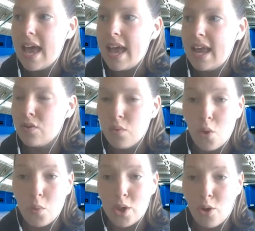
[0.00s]
in
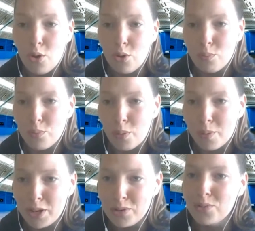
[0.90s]
what we all
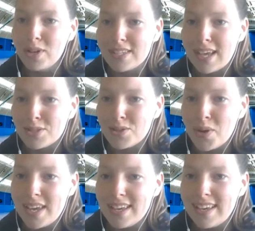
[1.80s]
probably know as
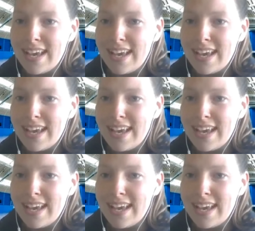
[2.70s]
quite